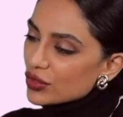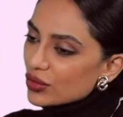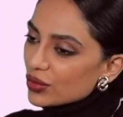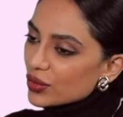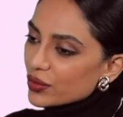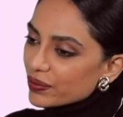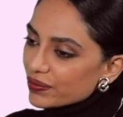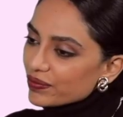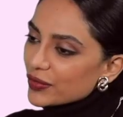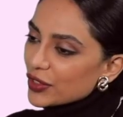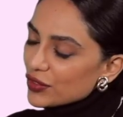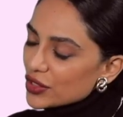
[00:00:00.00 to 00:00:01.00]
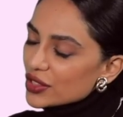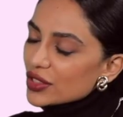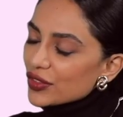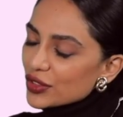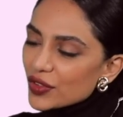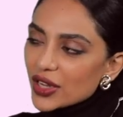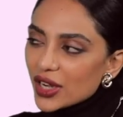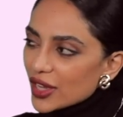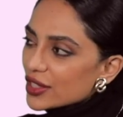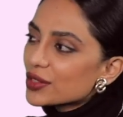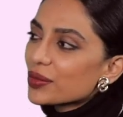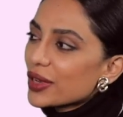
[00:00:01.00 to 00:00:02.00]
So it was it was very
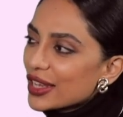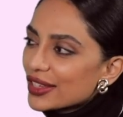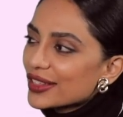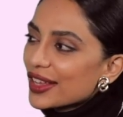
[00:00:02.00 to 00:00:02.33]
nice playing